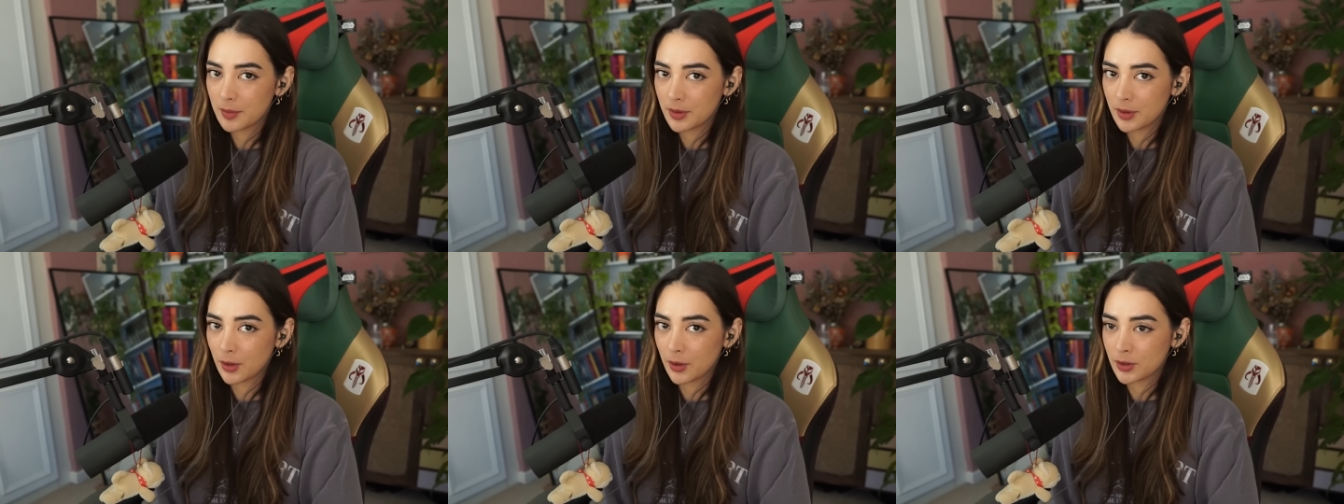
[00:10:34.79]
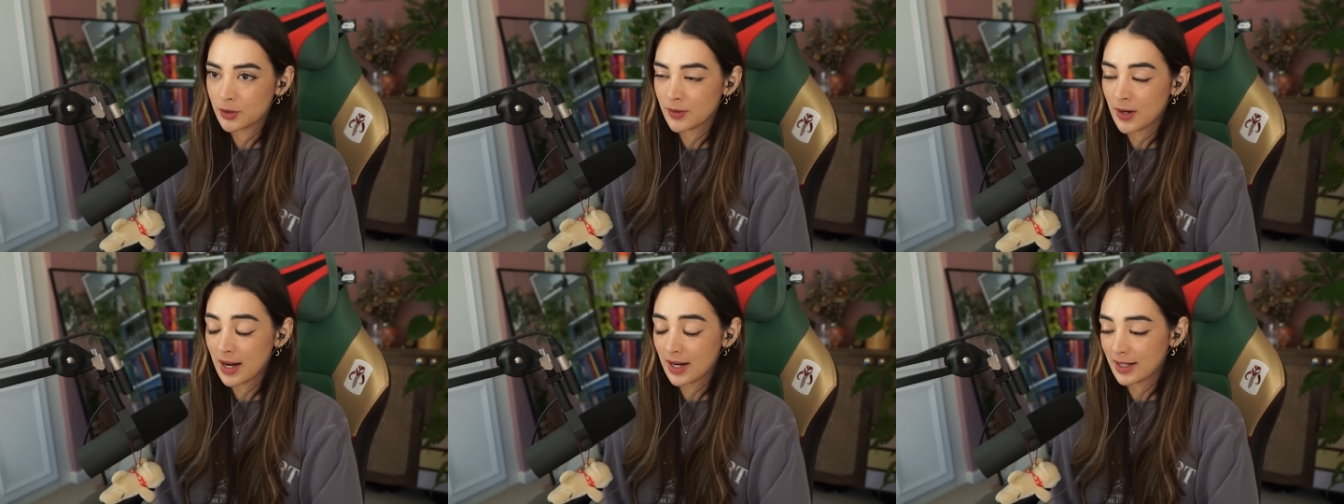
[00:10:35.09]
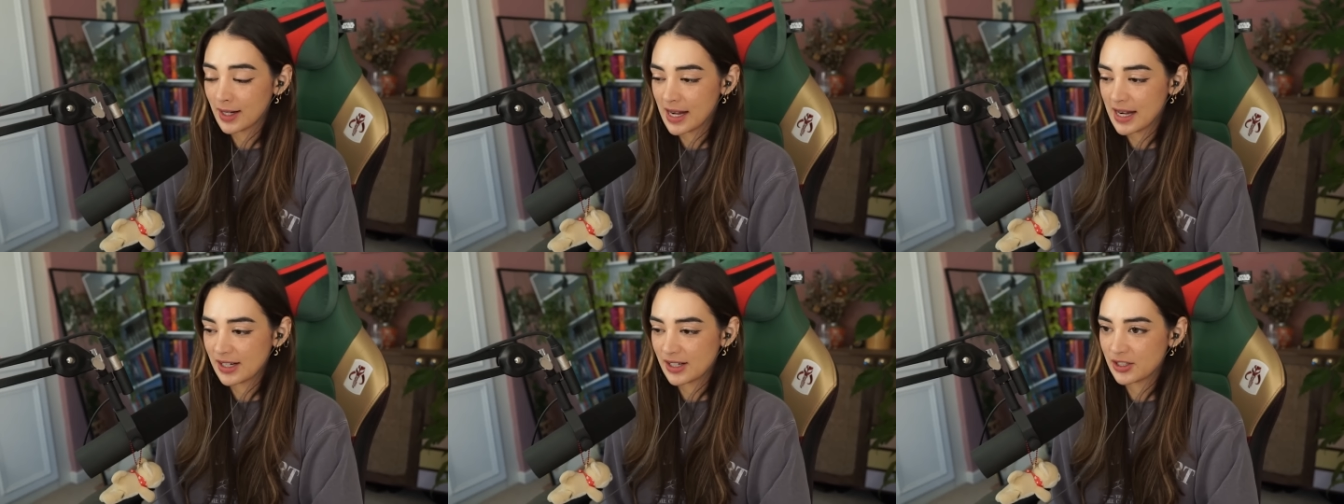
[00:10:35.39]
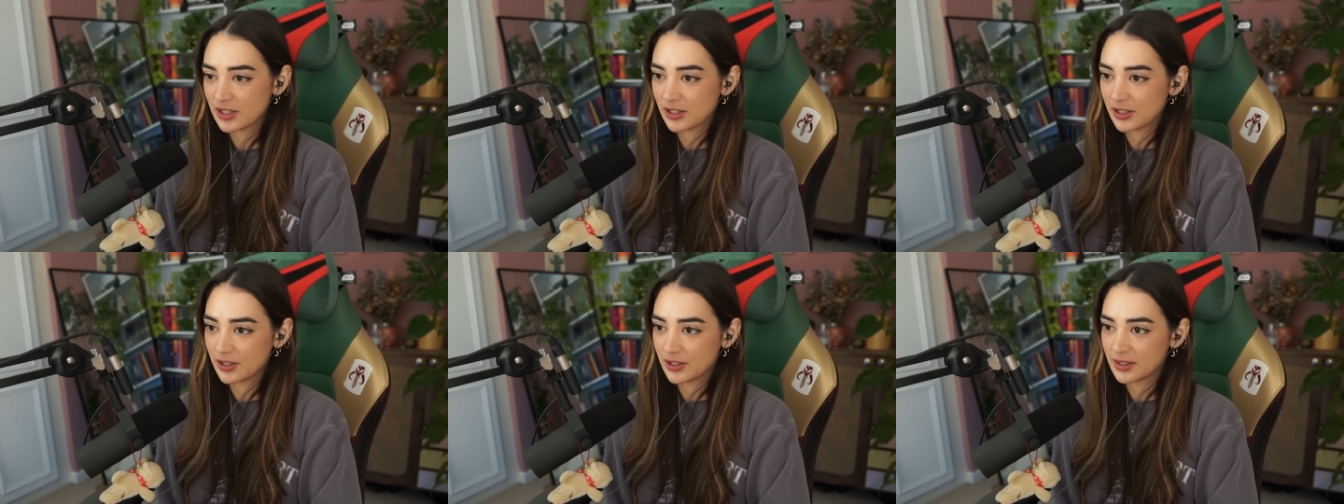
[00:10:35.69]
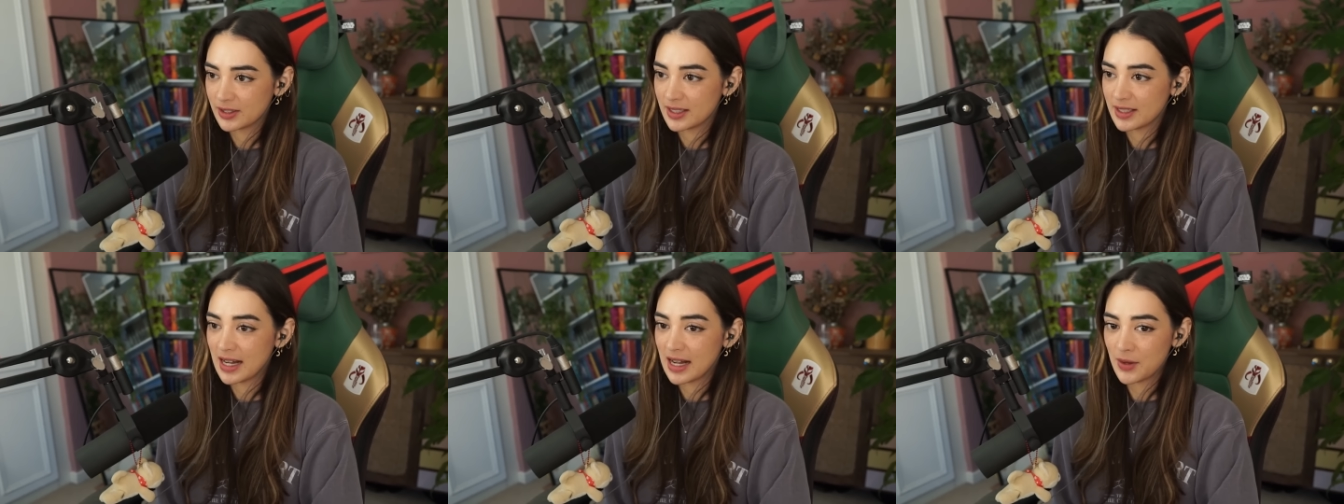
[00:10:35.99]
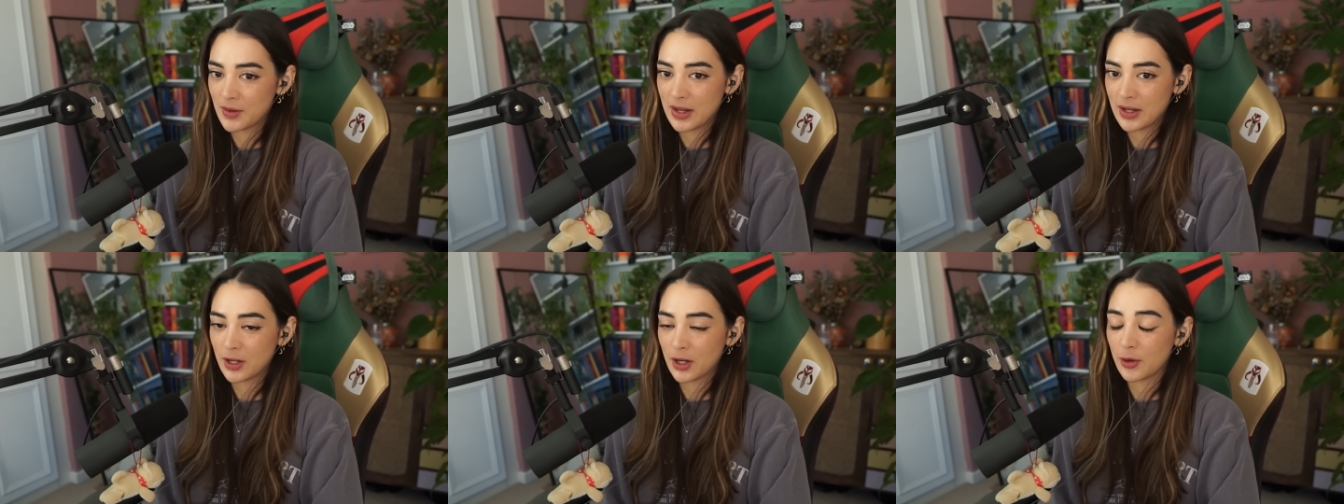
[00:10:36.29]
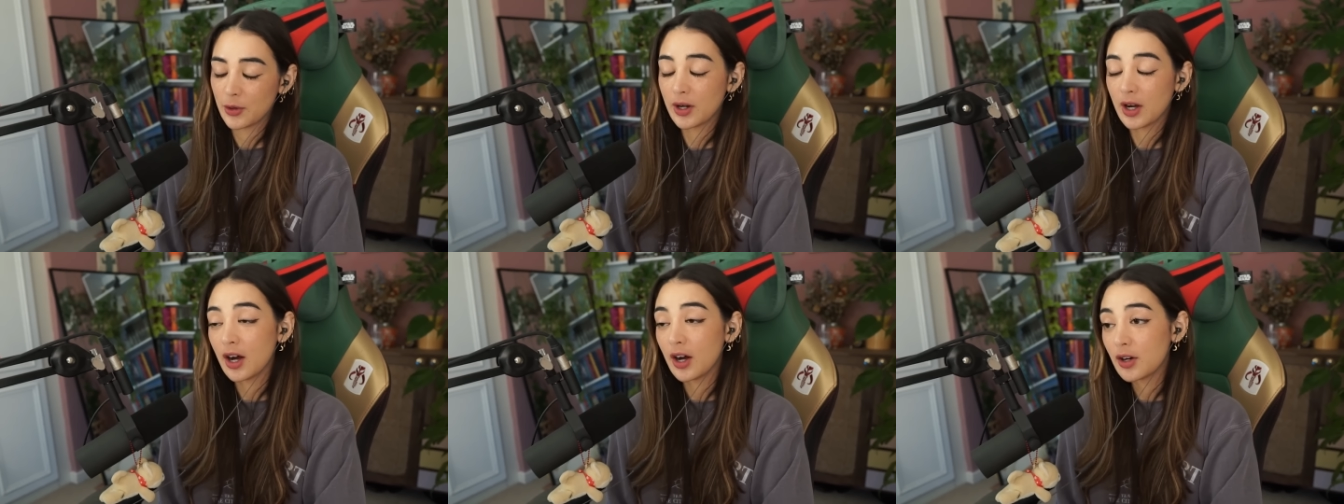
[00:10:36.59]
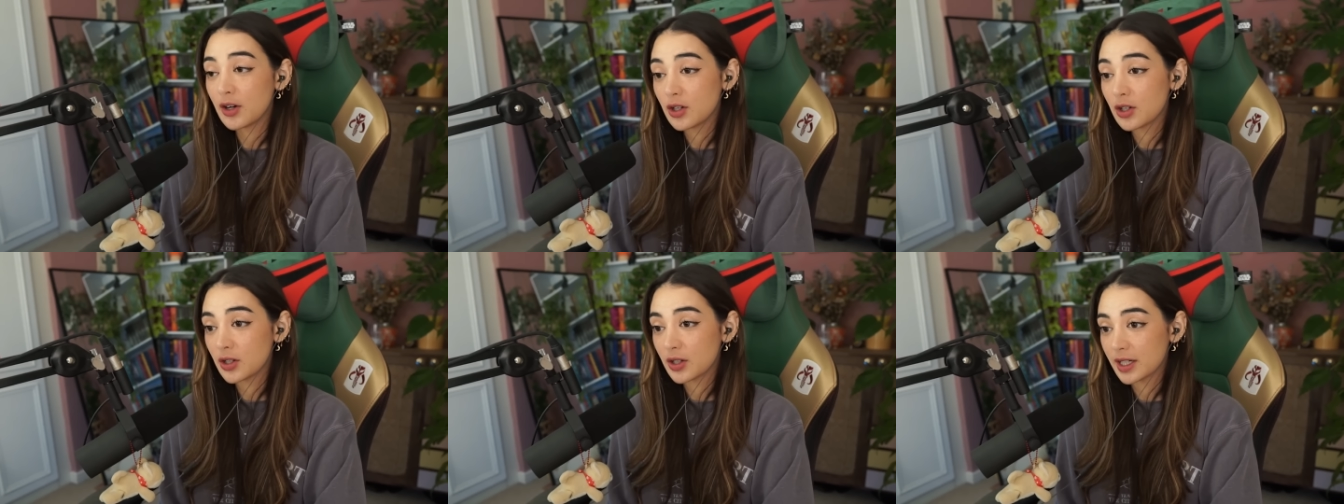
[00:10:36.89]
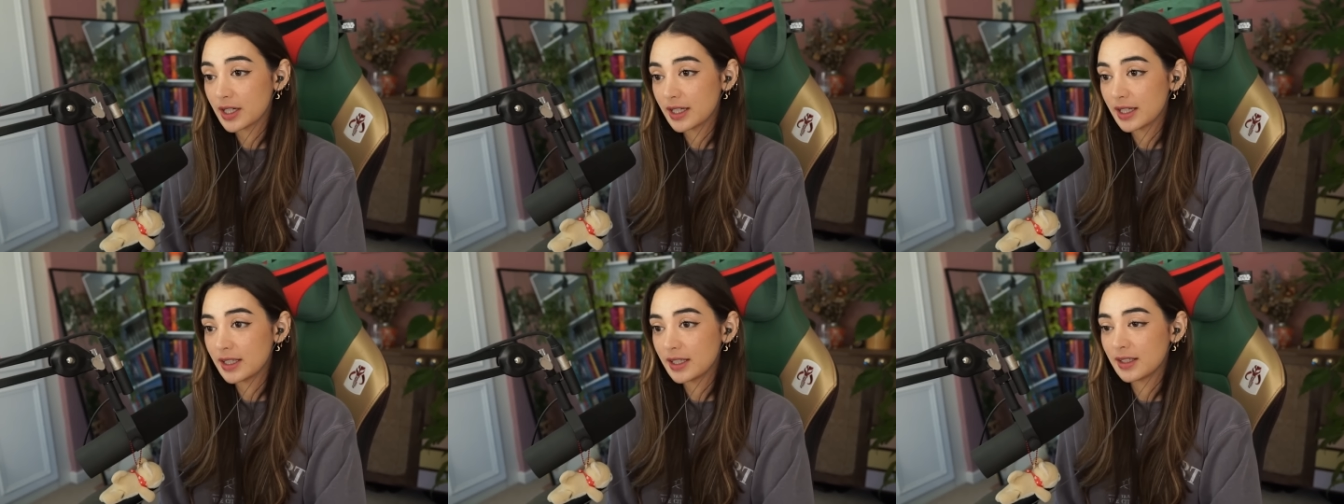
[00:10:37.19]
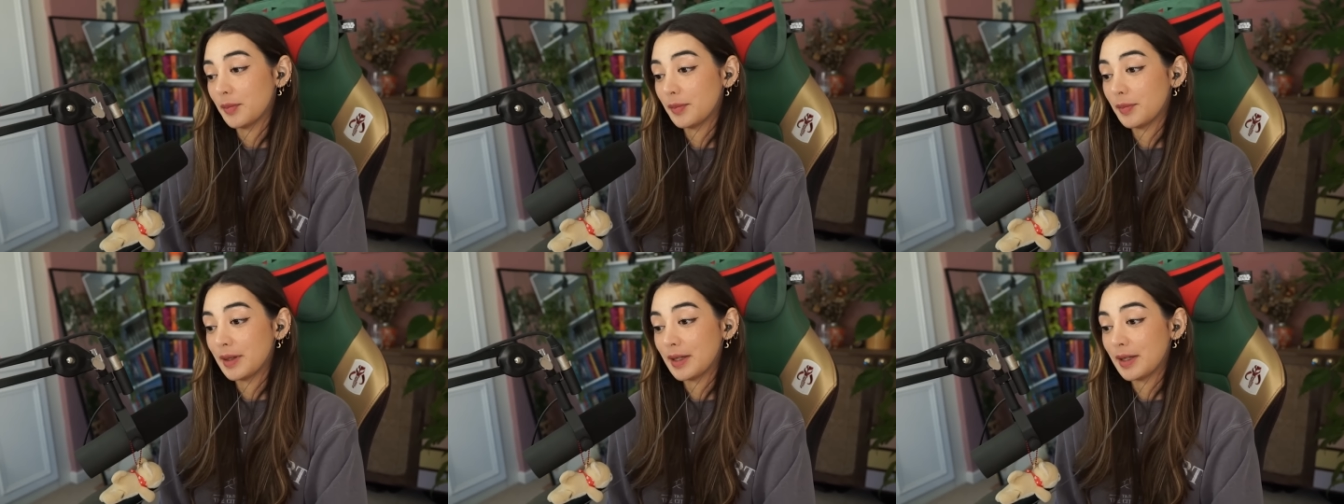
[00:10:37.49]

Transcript: those rat catchers and now they're going hungry.